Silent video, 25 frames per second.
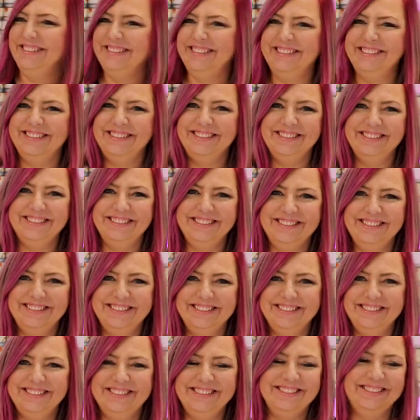
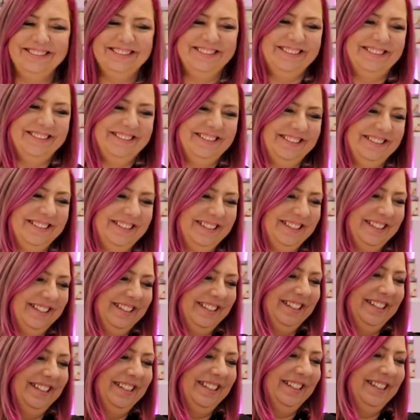
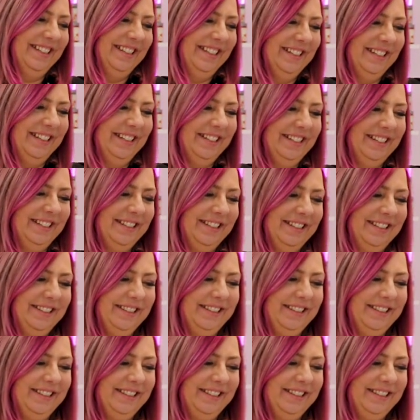The person shown says nothing.